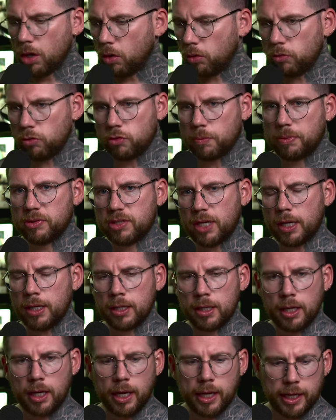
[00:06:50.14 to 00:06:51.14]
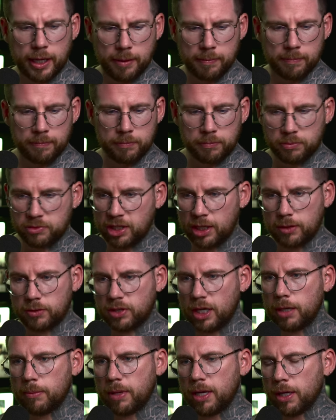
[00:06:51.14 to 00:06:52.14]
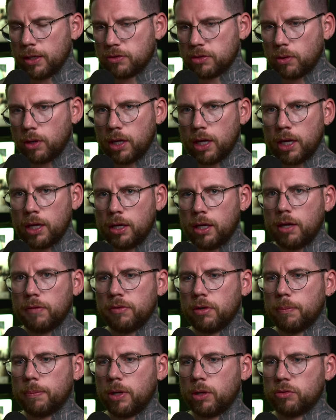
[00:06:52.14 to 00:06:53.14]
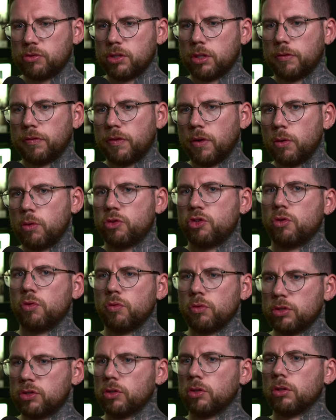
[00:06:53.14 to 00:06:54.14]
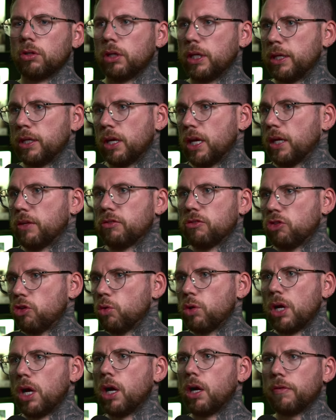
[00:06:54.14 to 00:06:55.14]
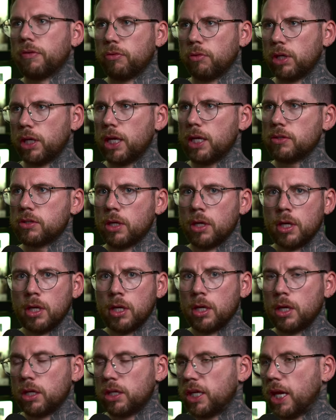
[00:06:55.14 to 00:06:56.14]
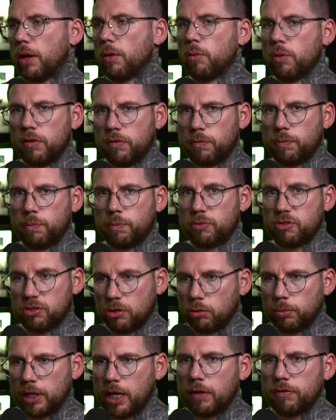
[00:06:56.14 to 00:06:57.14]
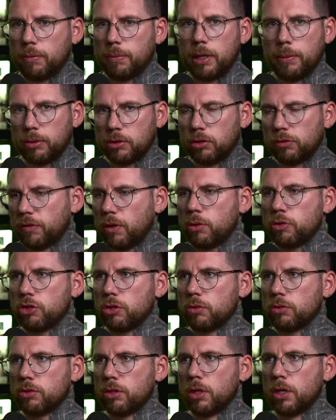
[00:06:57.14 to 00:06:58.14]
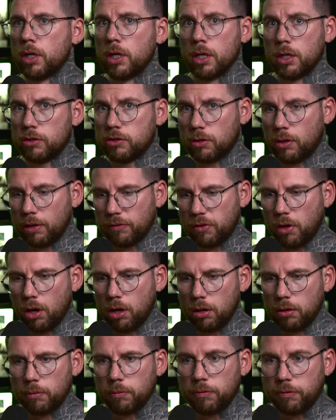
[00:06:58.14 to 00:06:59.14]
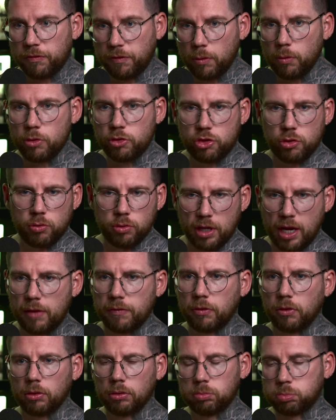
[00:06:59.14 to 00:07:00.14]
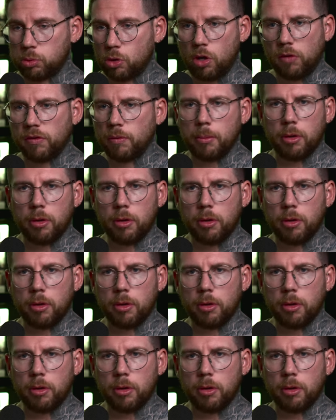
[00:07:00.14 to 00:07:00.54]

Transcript: 100%. Same here. So I've not posted a photo shoot result in the last 2.5-3 years, yet we've still been having people do photo shoots. Yeah. So I've got photo shoot level cover